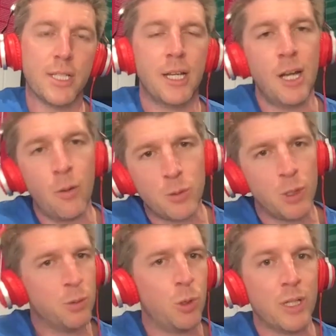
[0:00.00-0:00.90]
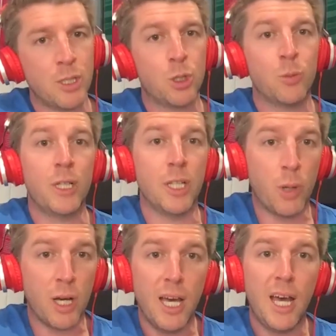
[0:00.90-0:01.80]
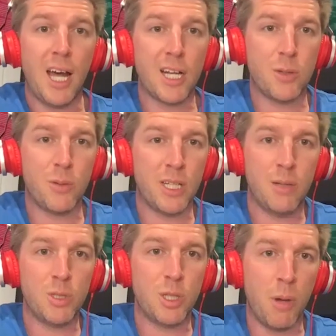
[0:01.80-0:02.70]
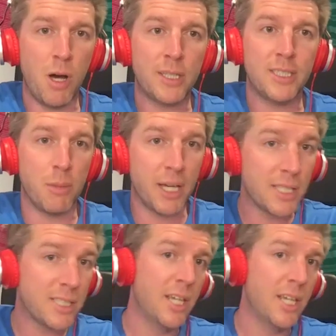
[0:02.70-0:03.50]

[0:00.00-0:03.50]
I know we're supposed to be talking about social media, but actually when it comes to your marketing mix,